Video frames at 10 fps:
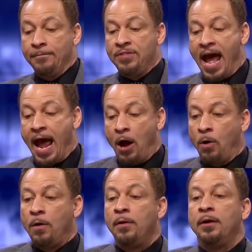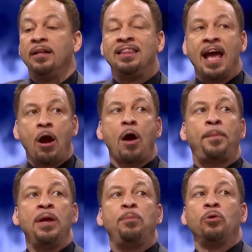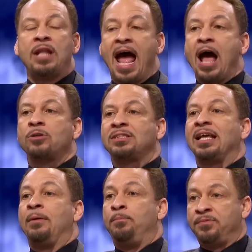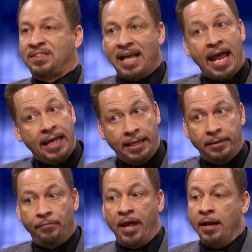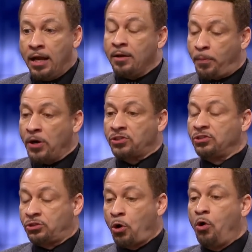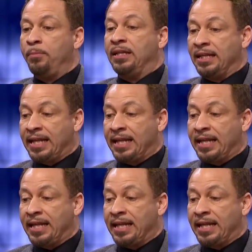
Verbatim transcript: Now, there are people now say, saying, and, and a person has told me that